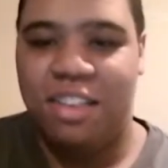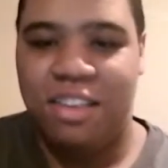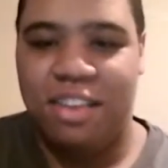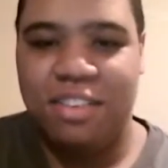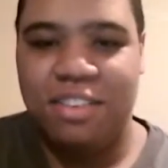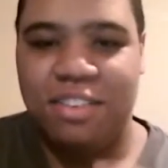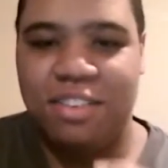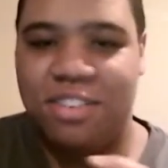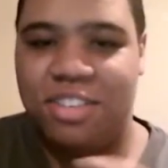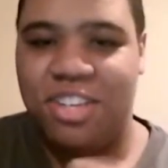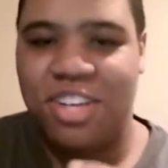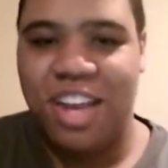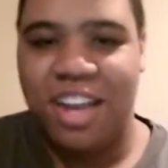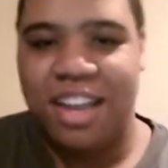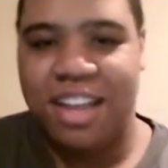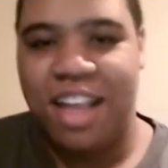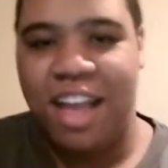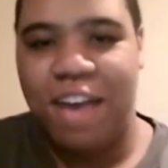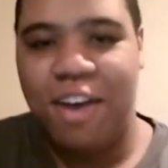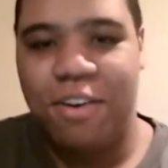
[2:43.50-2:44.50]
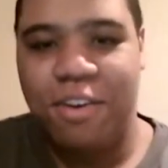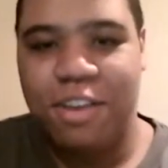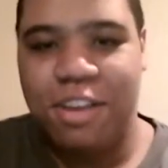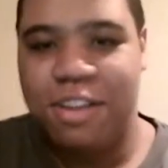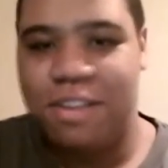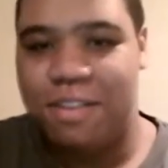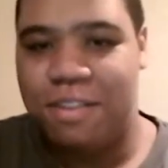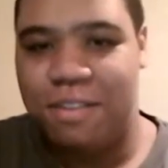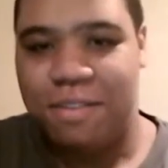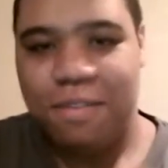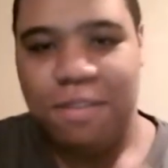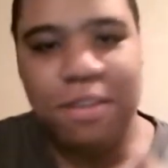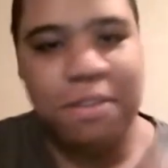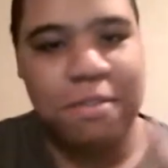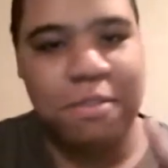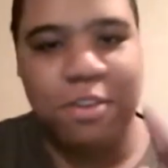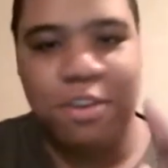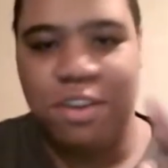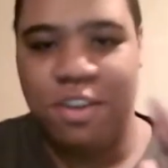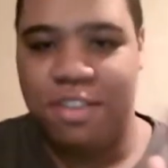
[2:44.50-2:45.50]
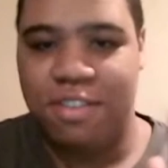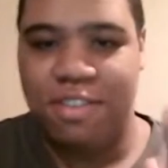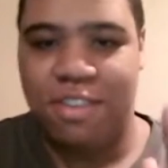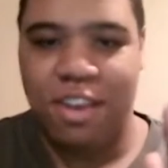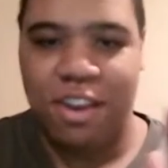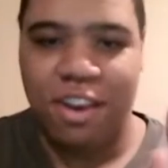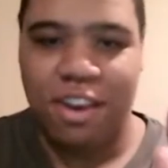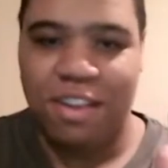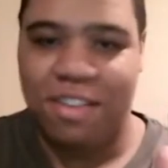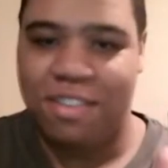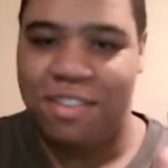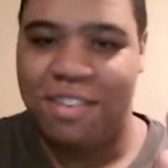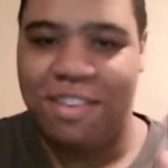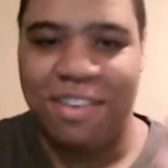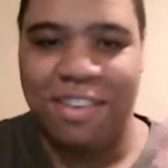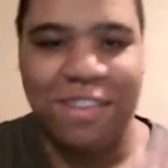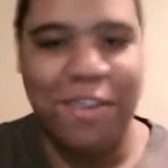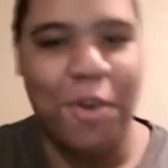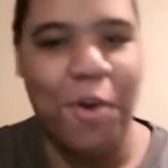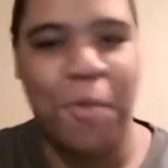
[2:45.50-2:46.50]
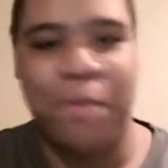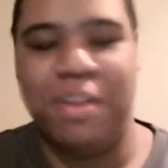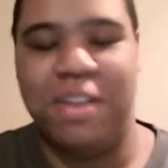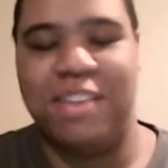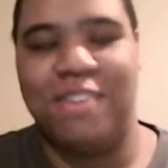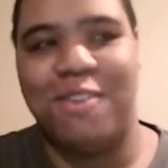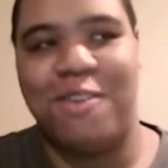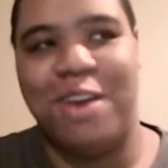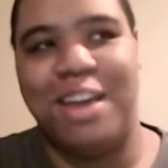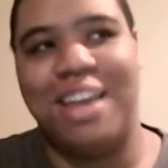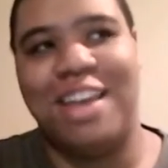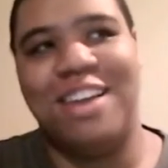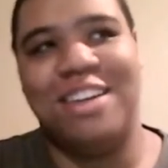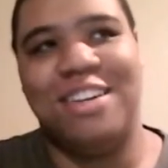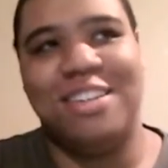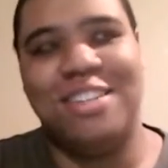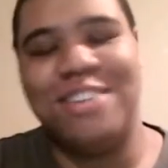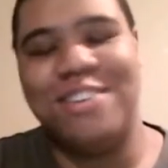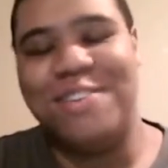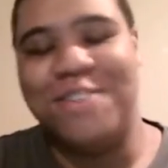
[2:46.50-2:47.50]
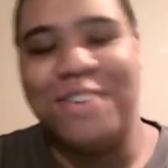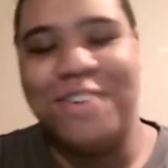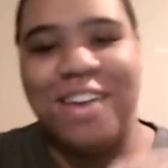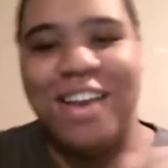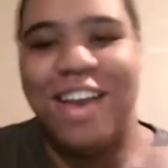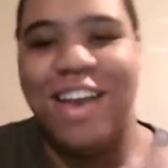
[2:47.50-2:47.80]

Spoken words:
Just check it out. It's a good series. The opening's quite catchy too.